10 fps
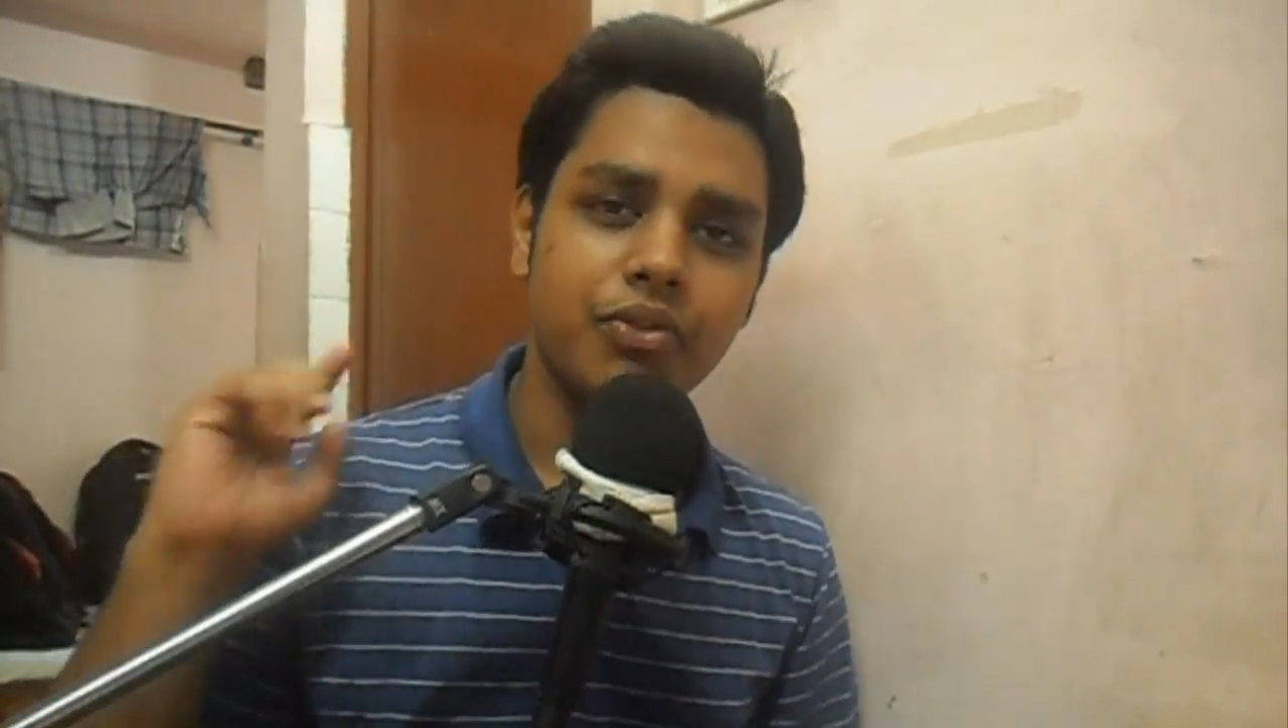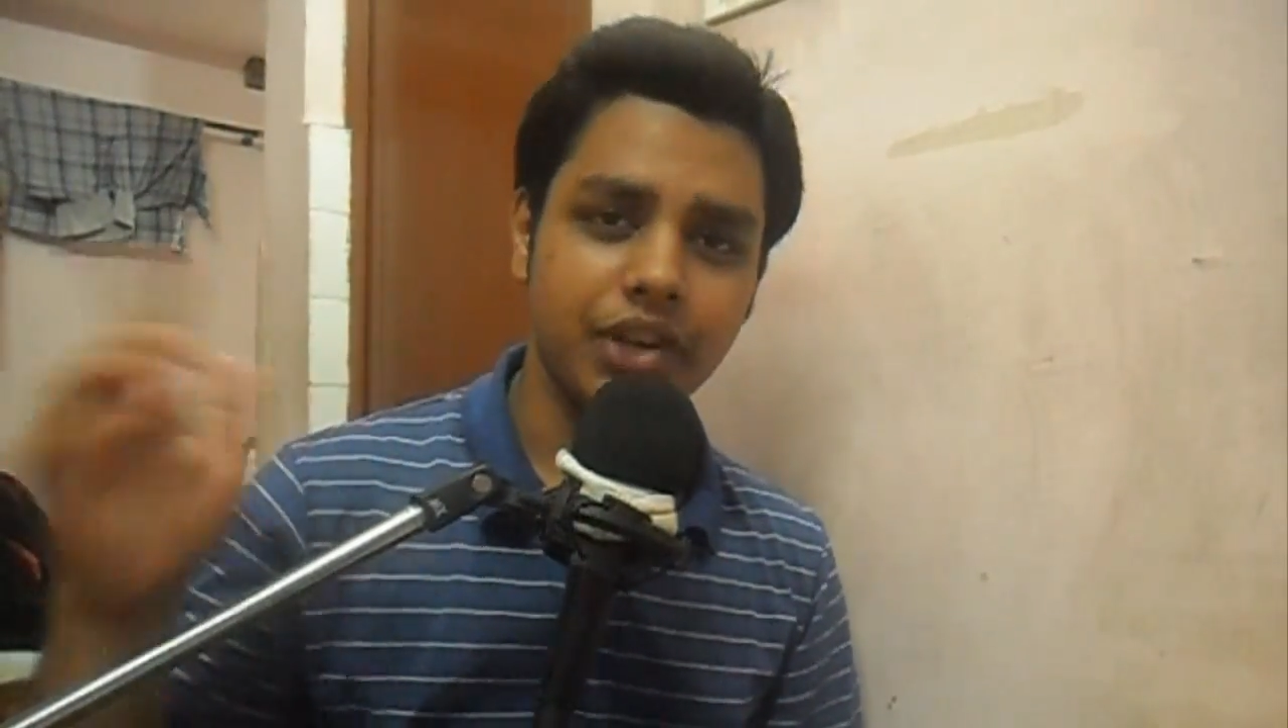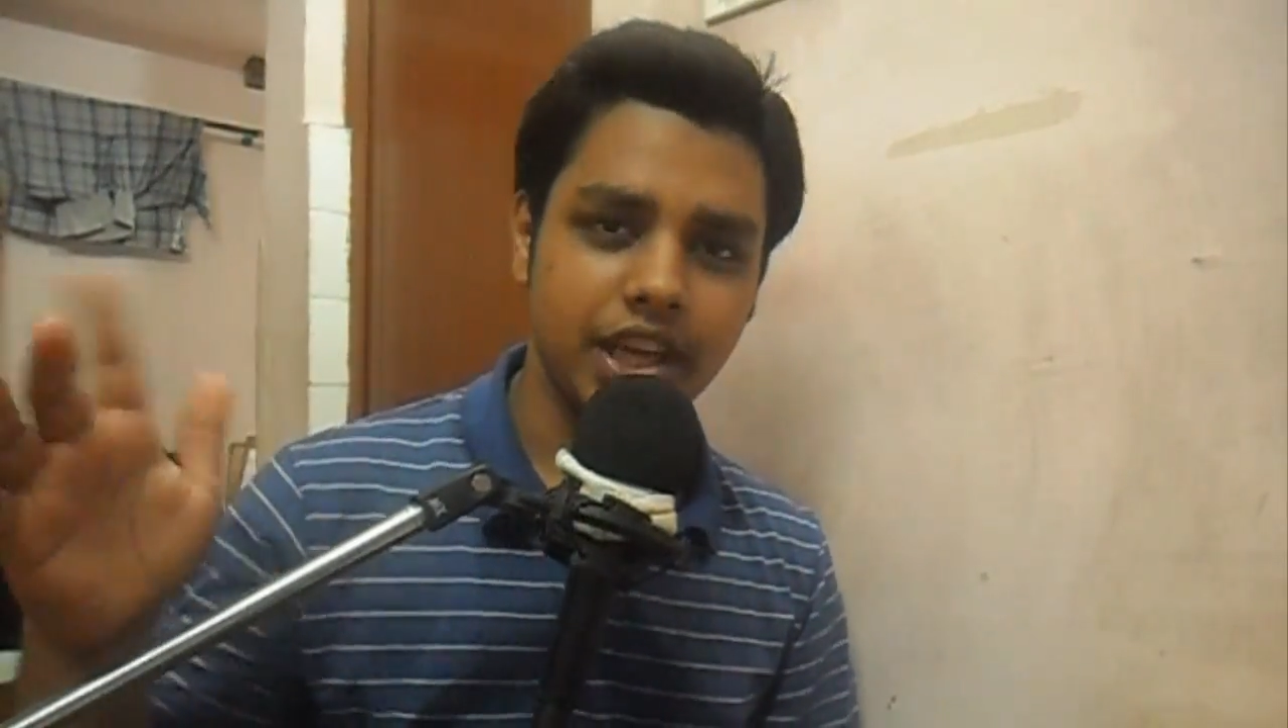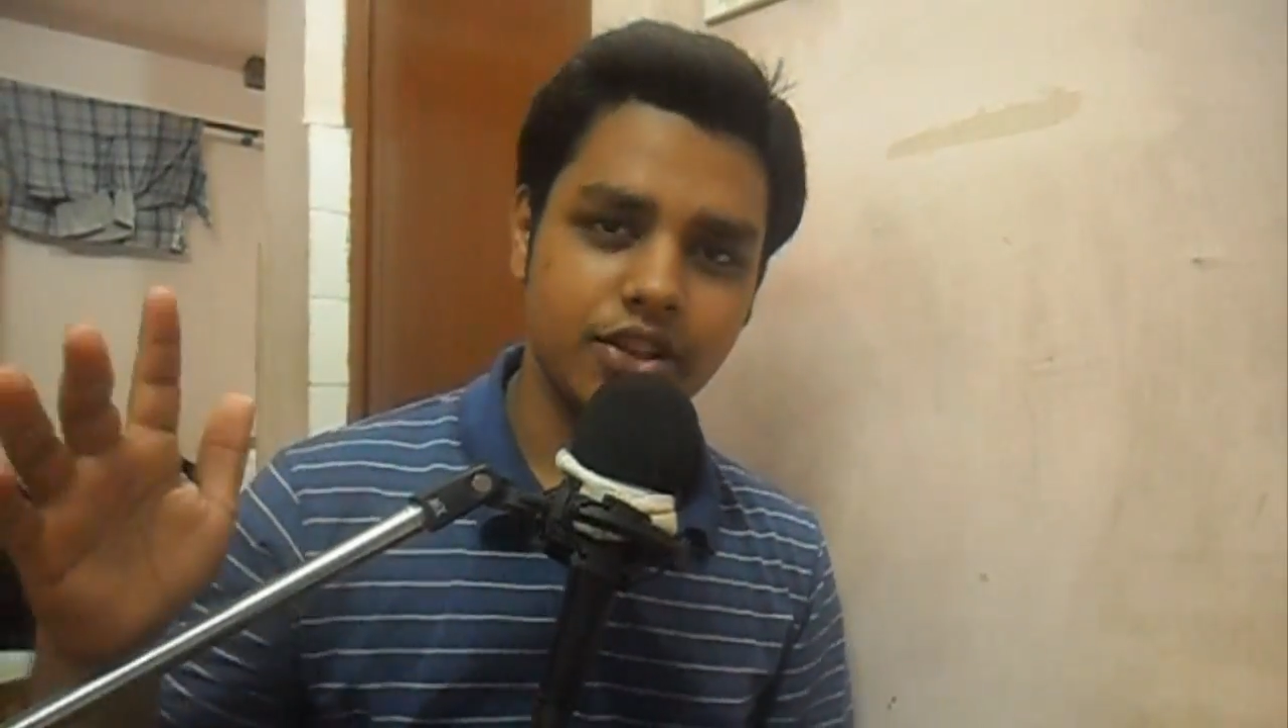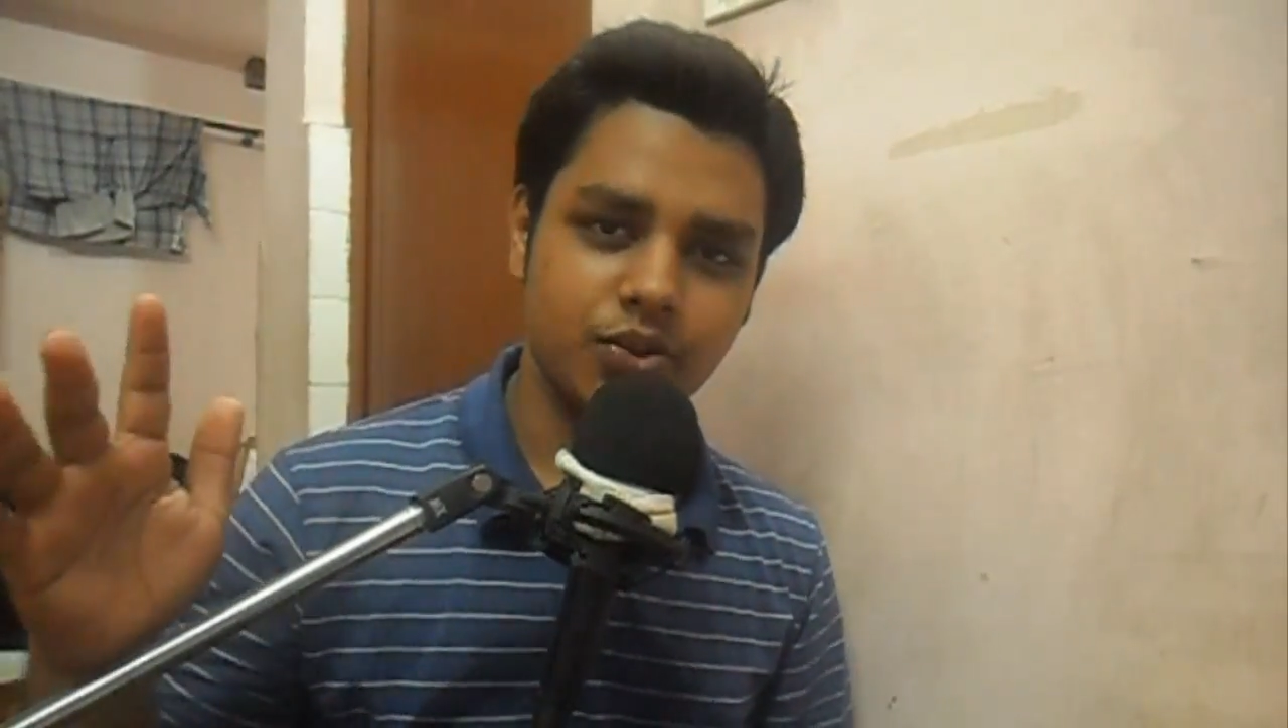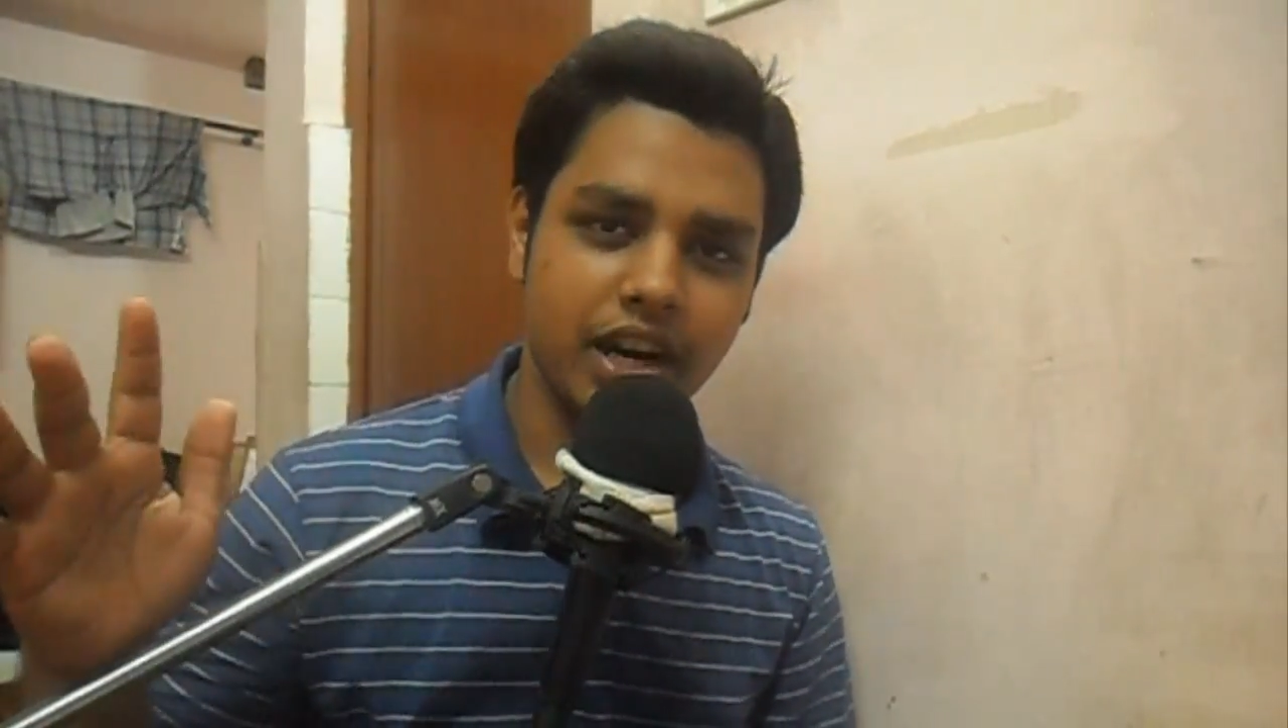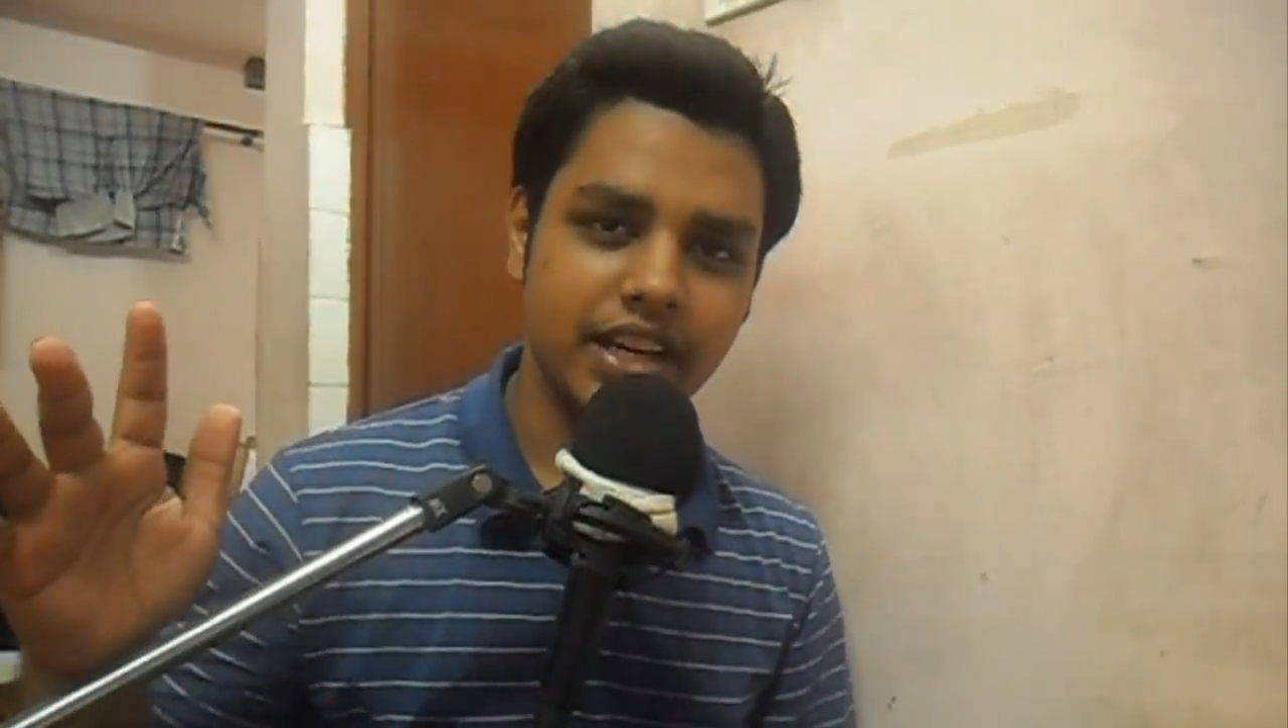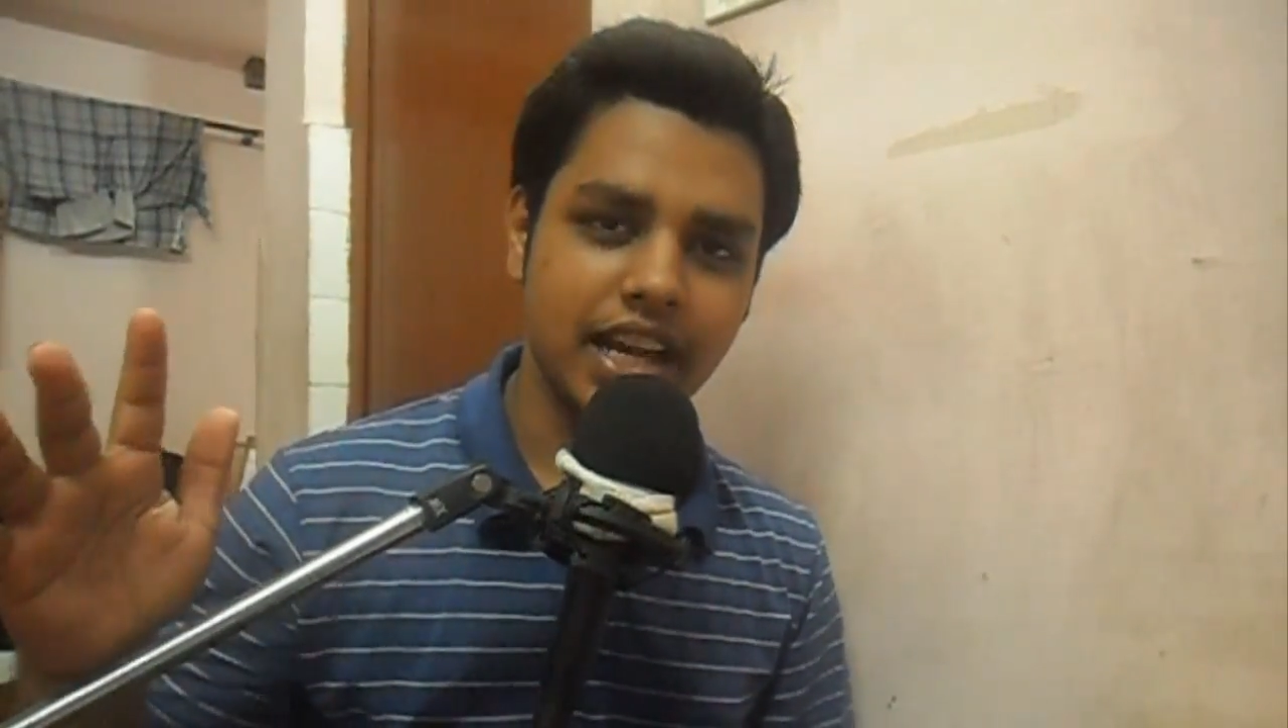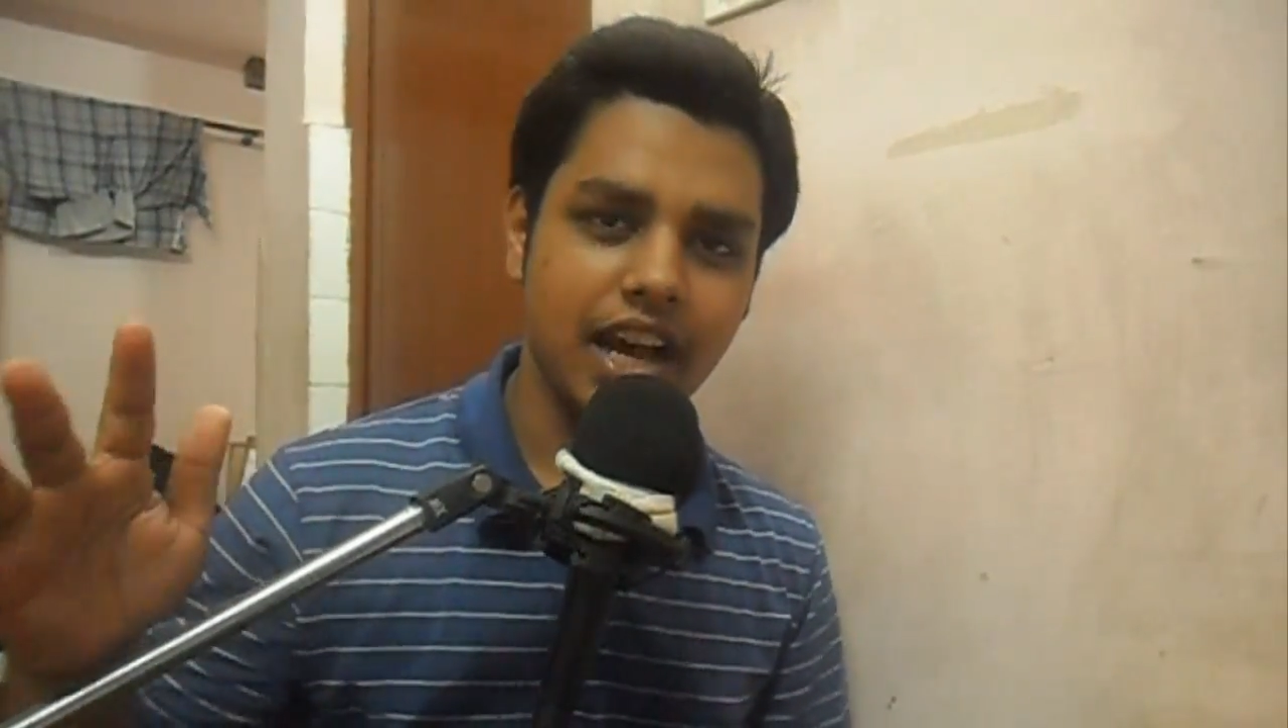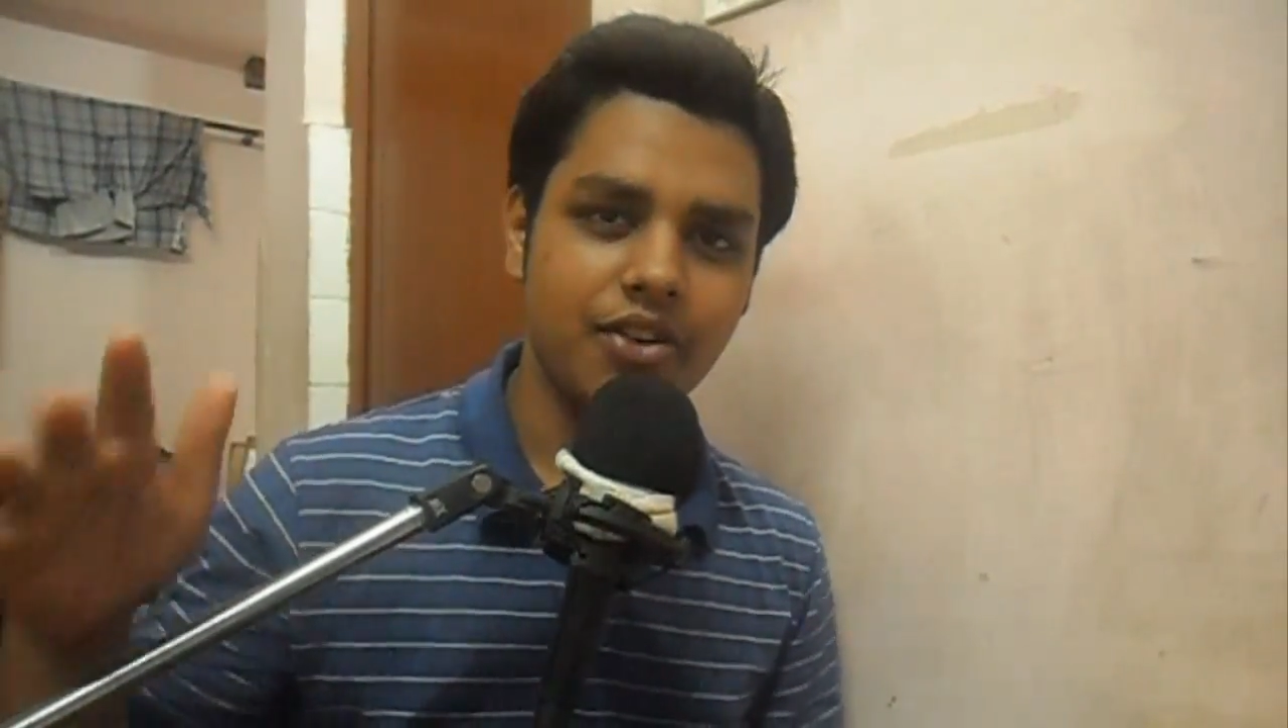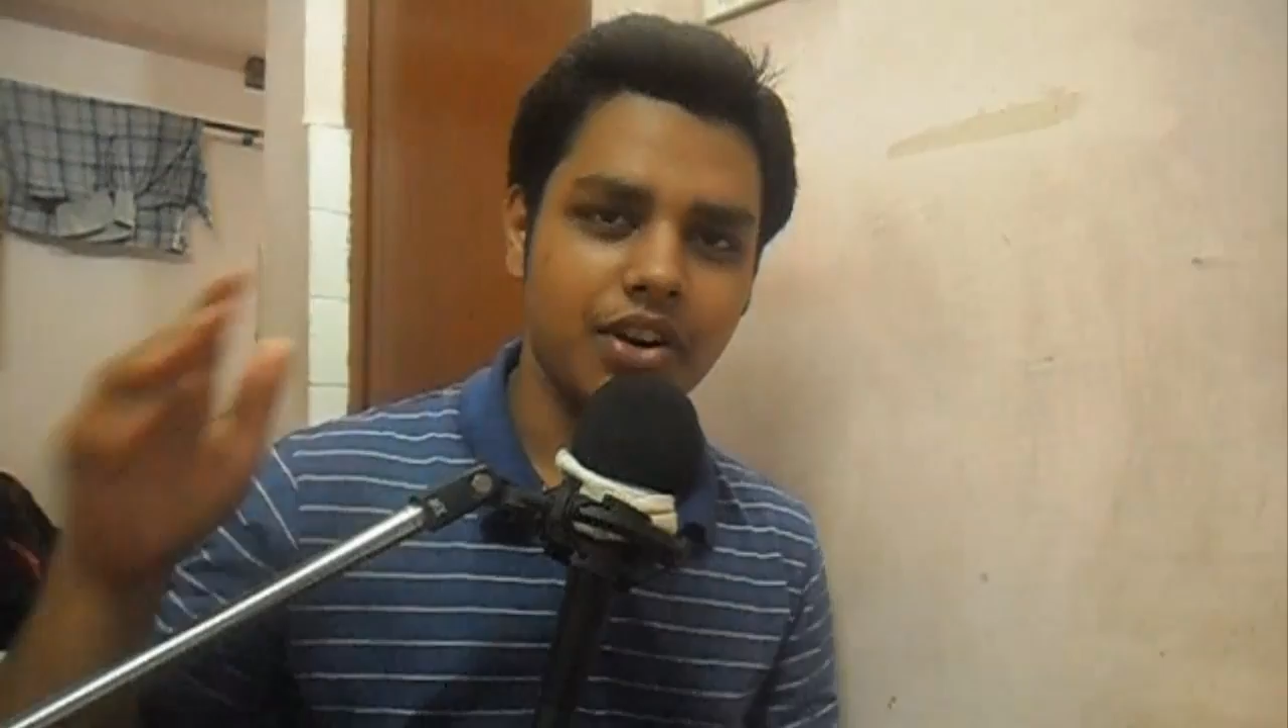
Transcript: videos right now,